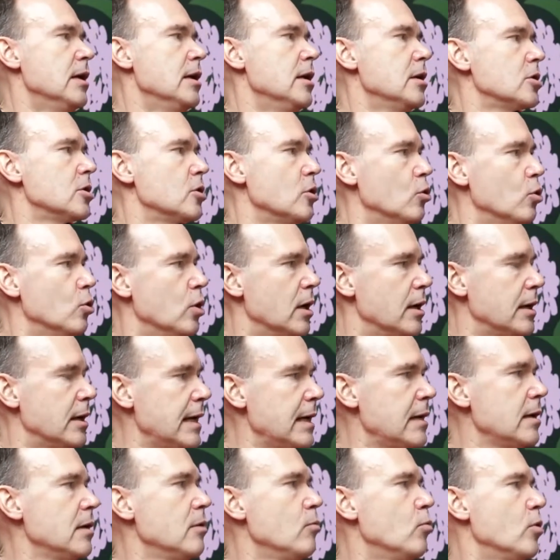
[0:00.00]
So
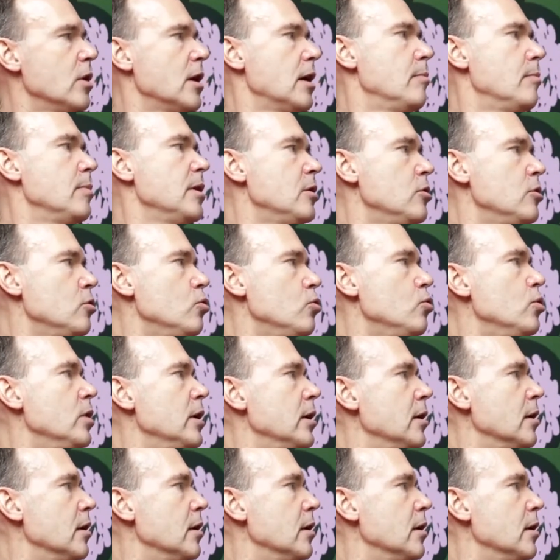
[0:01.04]
then what I've been doing,